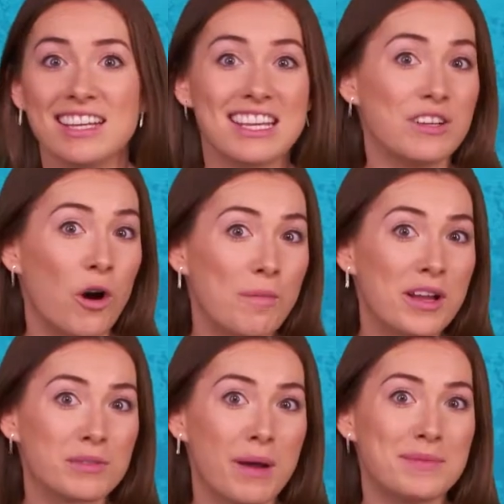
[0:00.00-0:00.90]

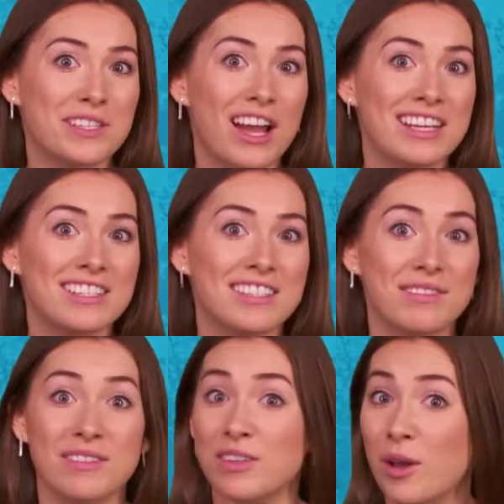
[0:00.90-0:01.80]
e-commerce websites,
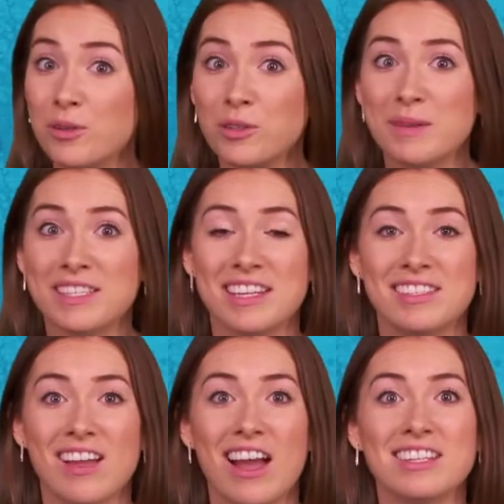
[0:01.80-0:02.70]
local business
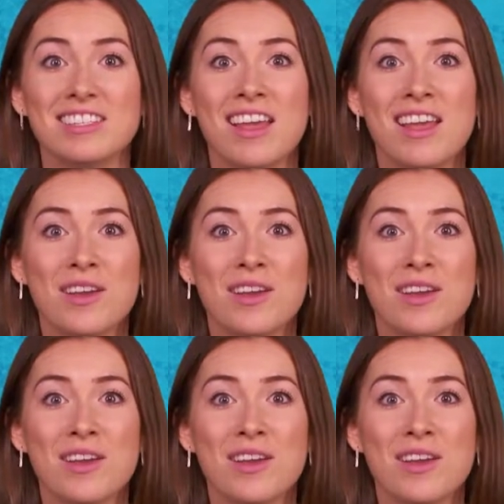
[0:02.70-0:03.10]
sites,